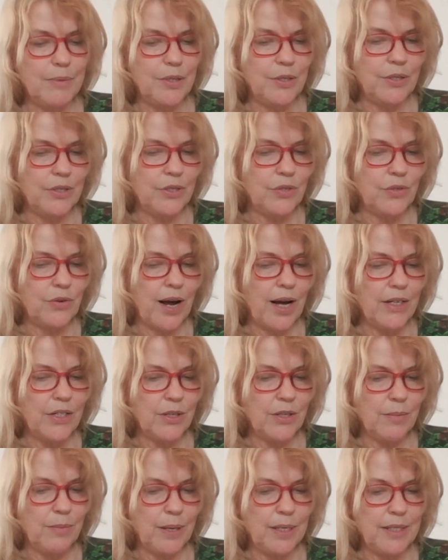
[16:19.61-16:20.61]
to
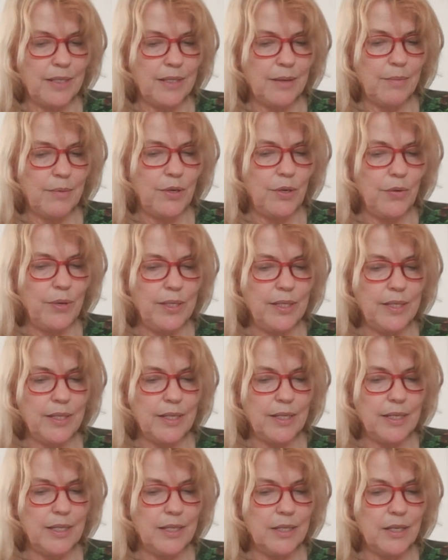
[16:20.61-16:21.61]
distraction by some new
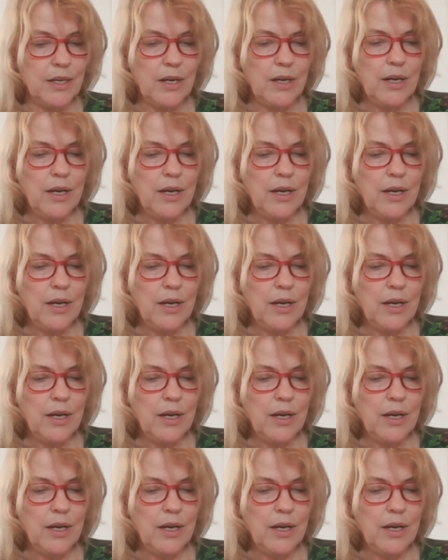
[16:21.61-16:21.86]
instance